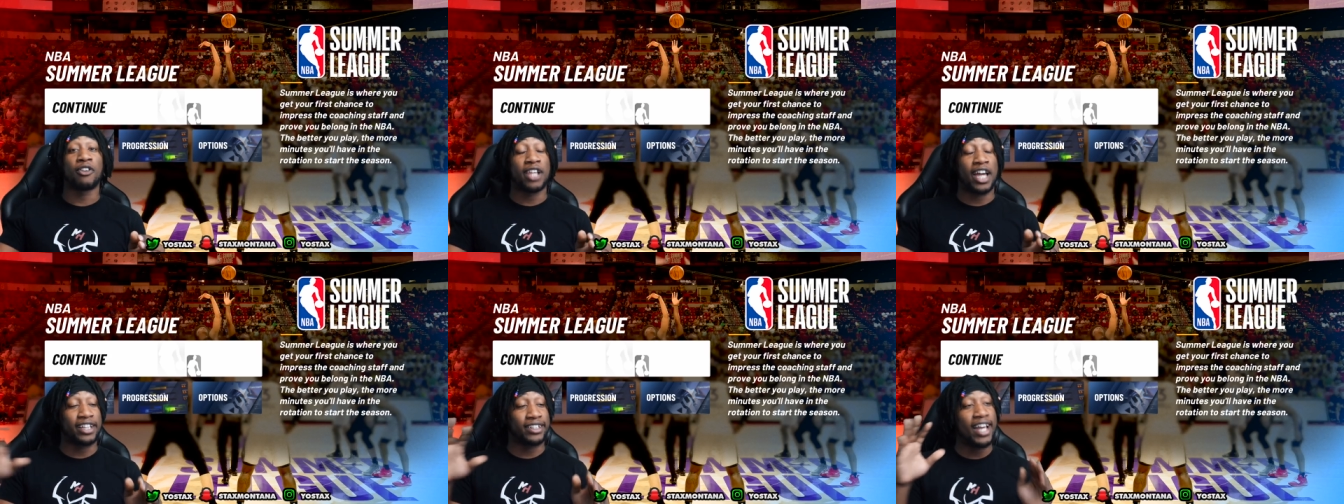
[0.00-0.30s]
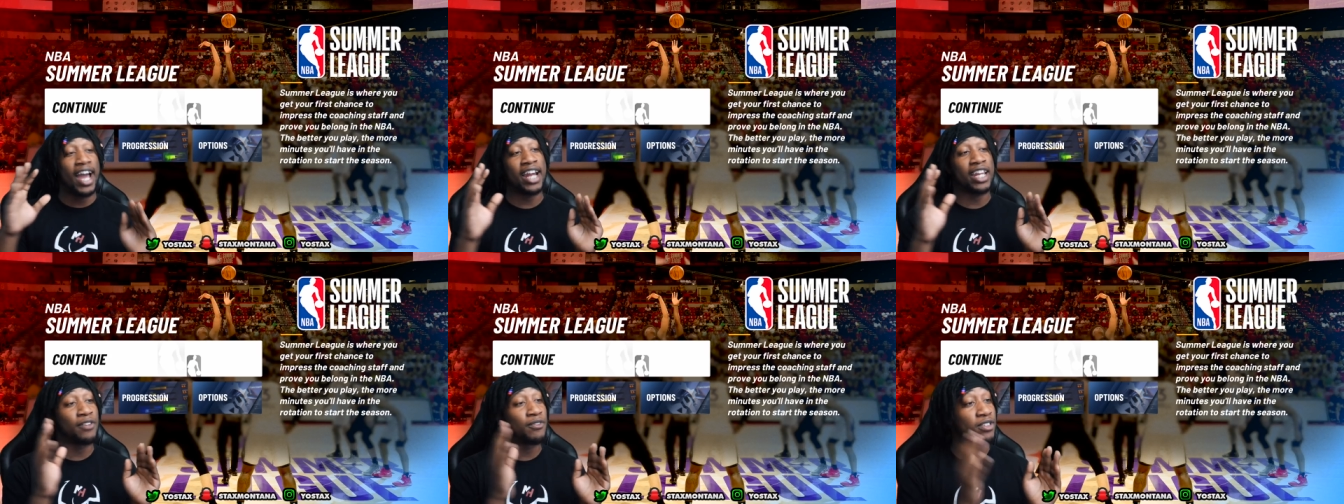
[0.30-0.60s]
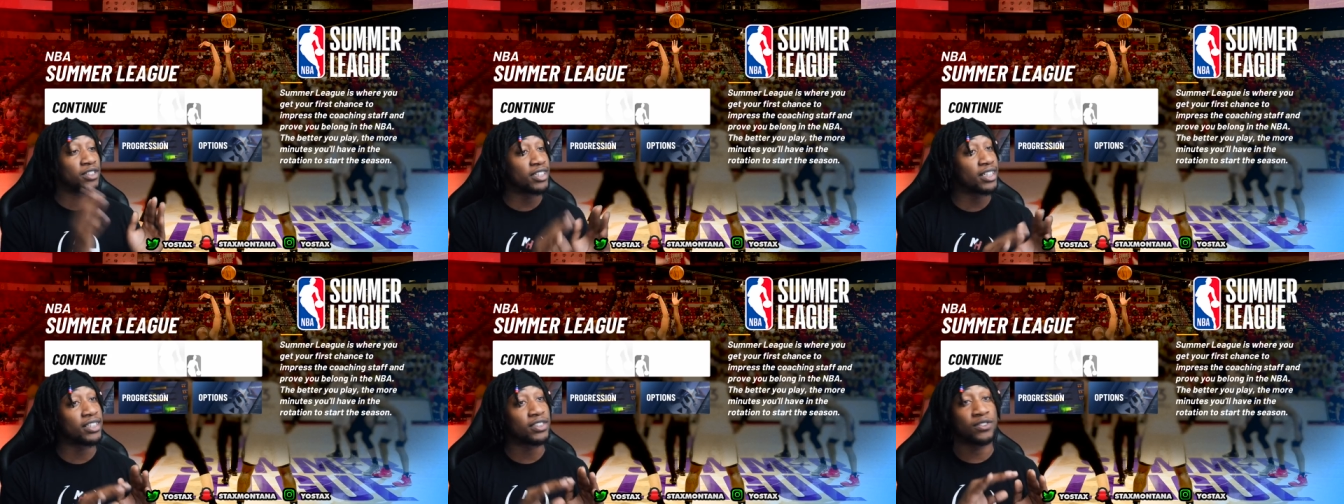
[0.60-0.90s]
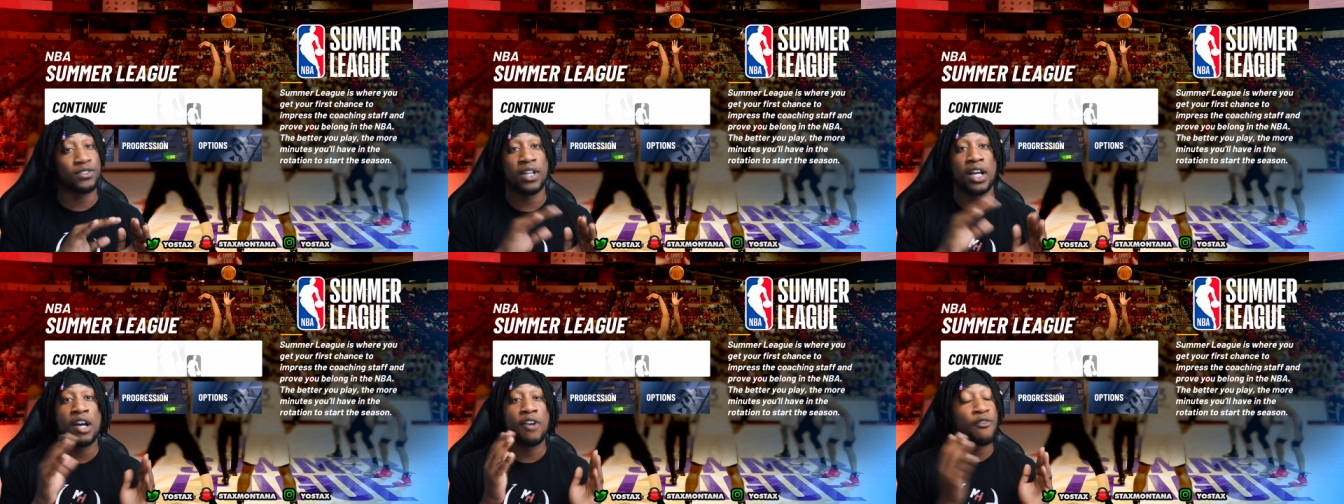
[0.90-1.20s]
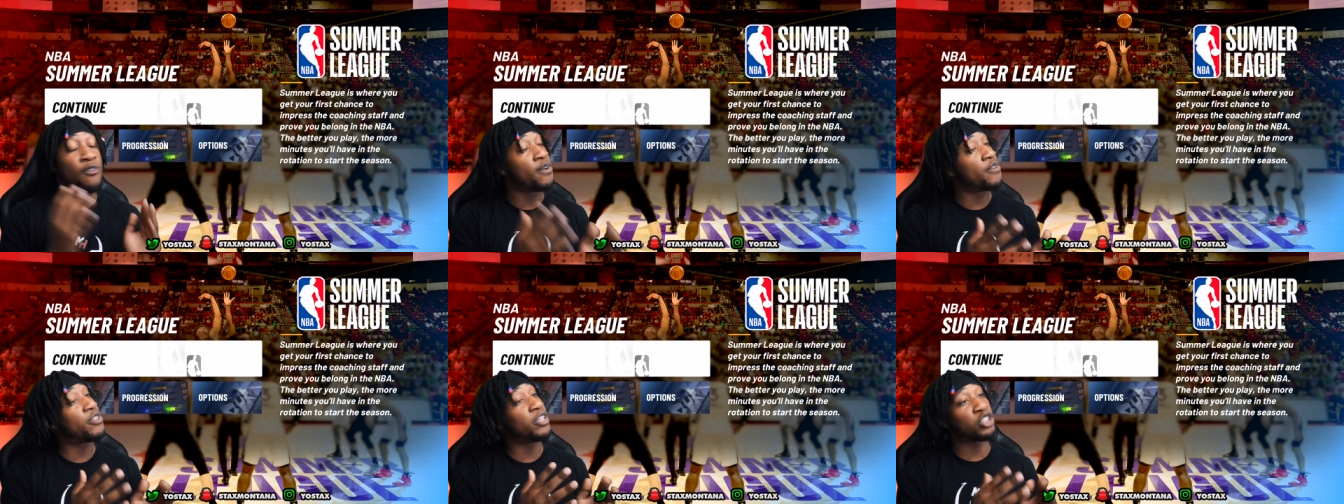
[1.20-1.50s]
Like not even just
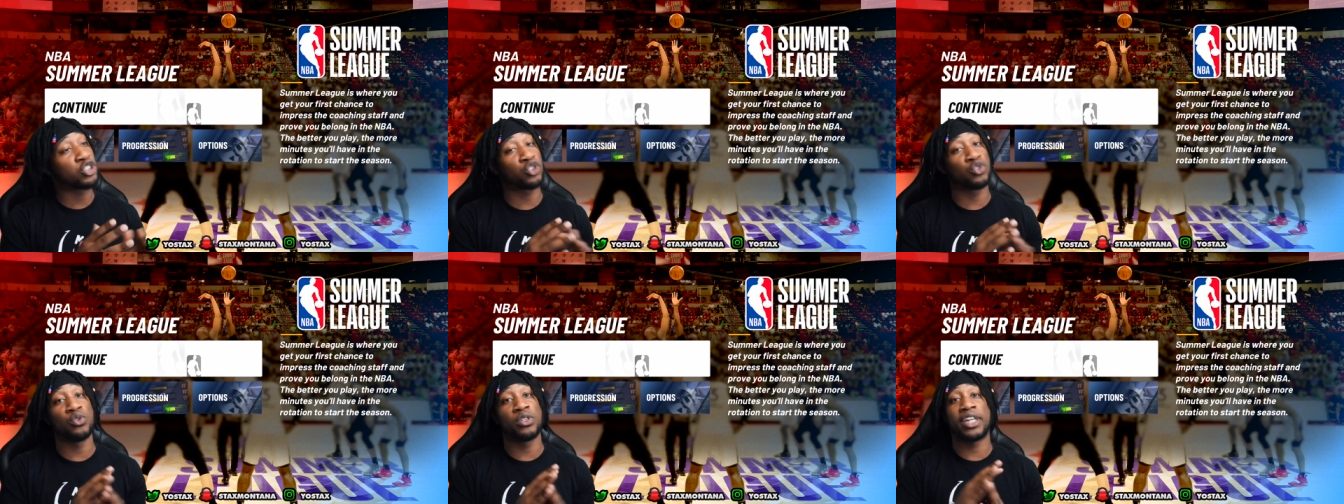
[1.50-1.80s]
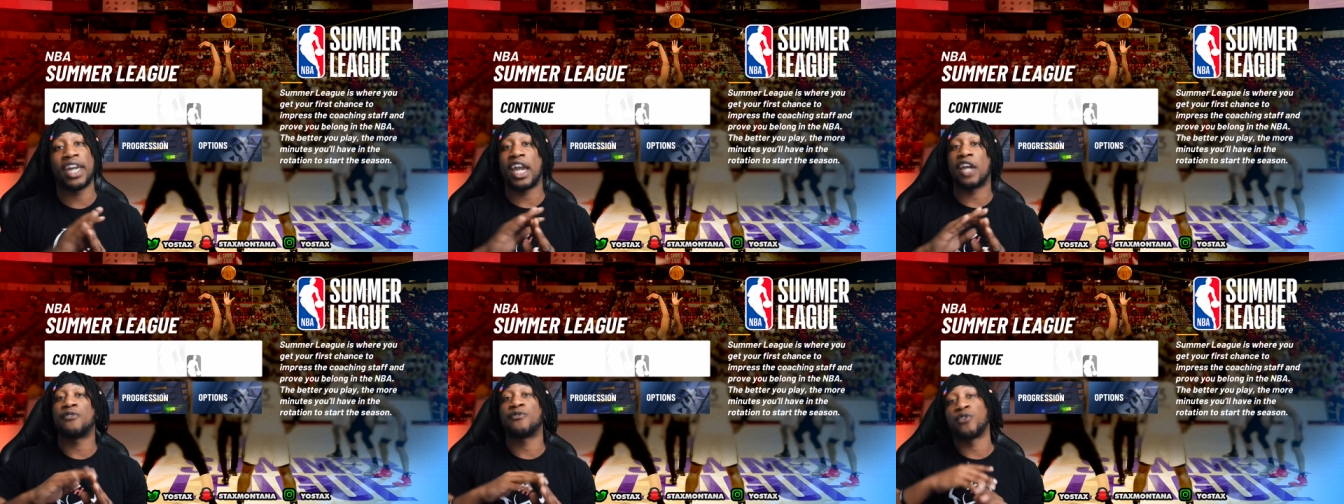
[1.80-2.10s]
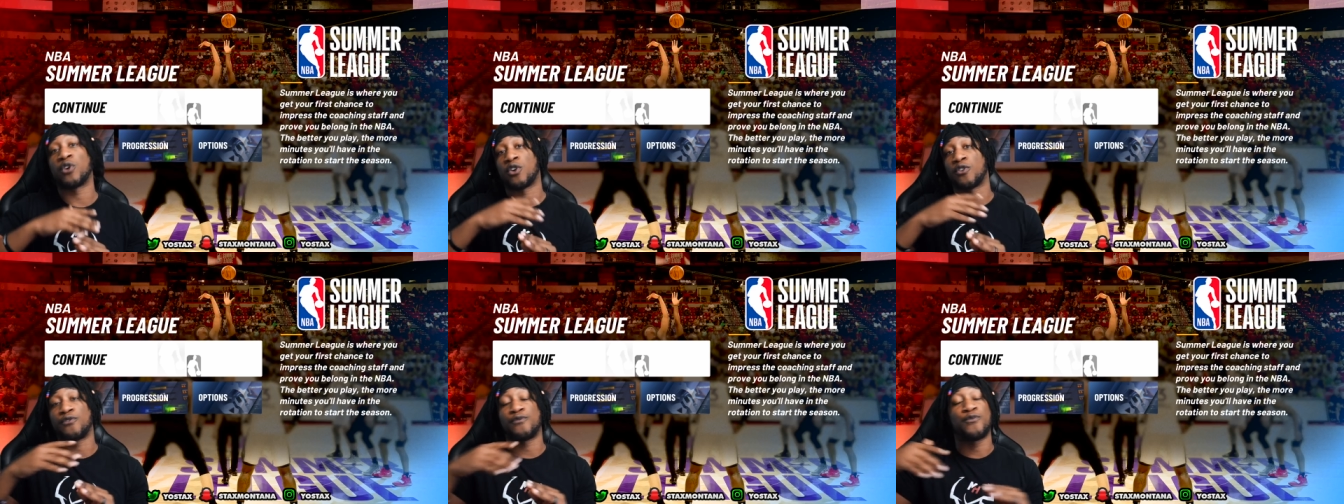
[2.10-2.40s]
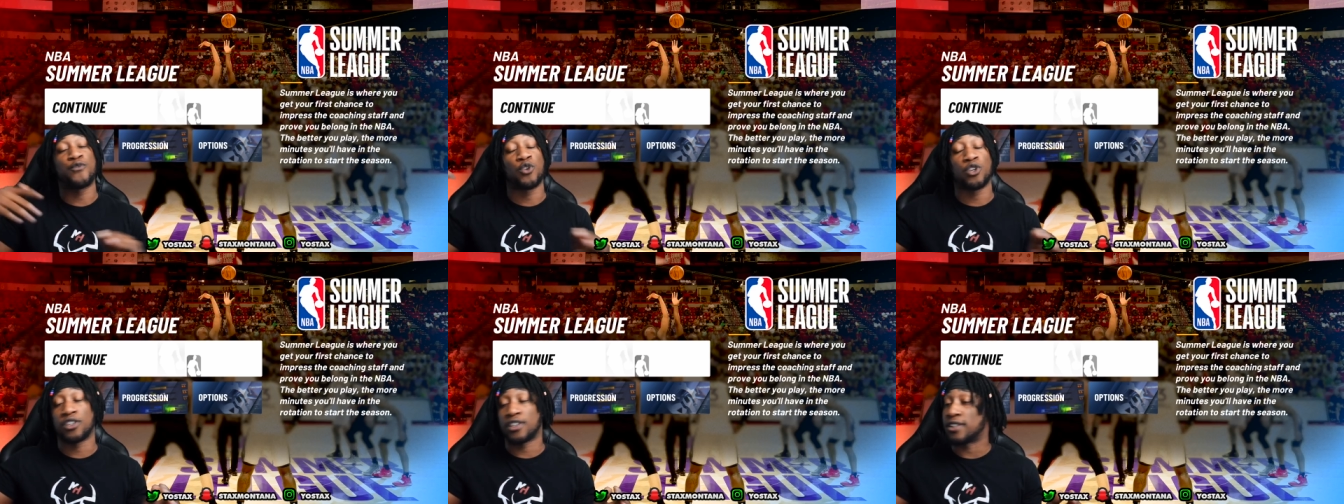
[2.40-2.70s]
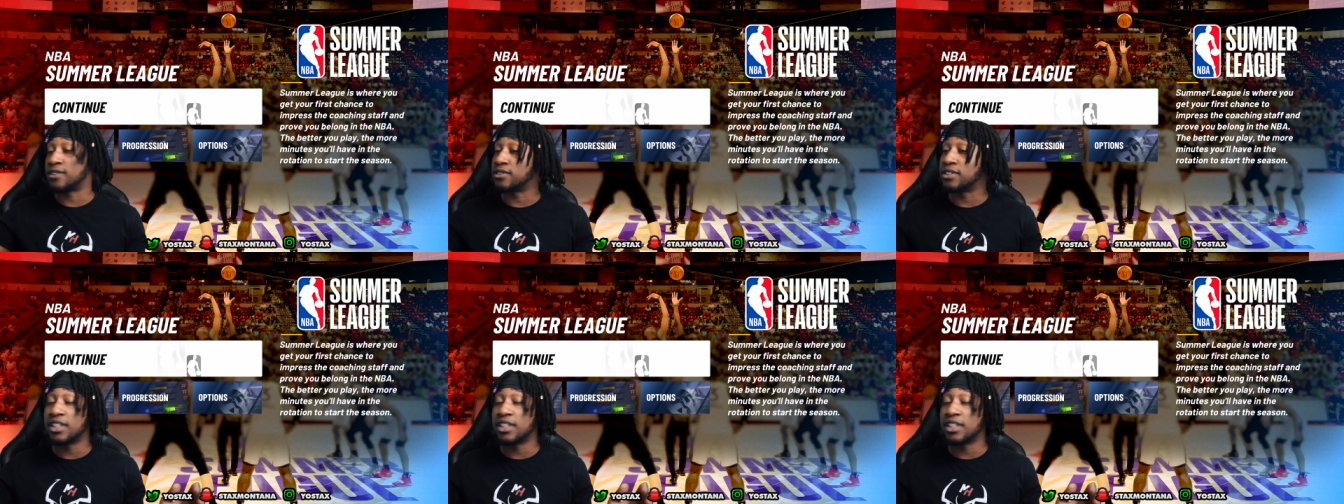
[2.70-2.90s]
for this 2K, for for the,